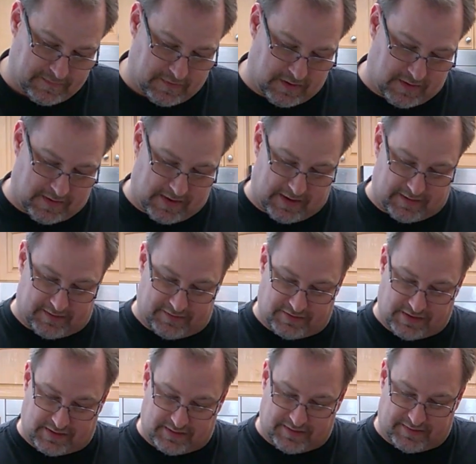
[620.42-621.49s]
All right, let's
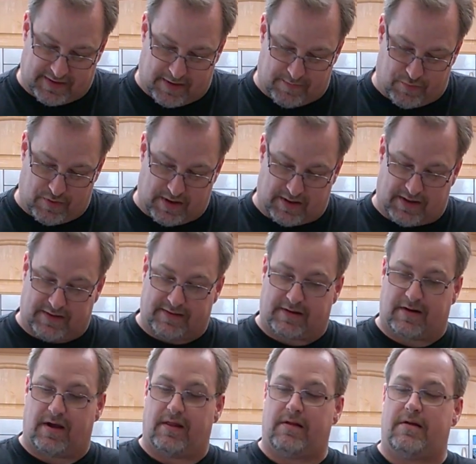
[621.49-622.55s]
check this out. Boy, I like the
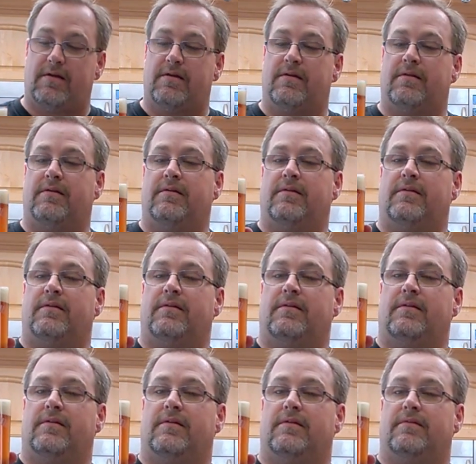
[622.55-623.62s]
color.
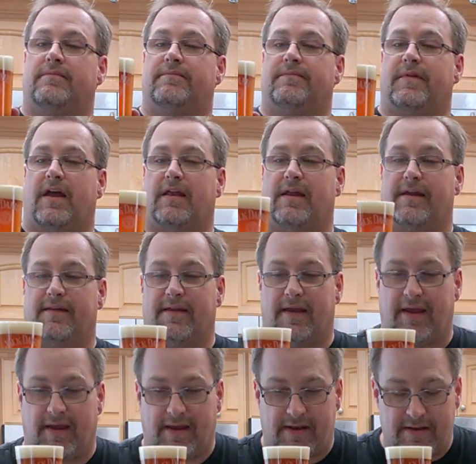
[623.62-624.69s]
I like the
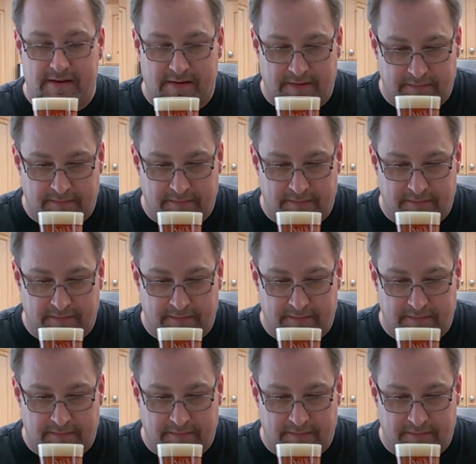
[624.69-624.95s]
head.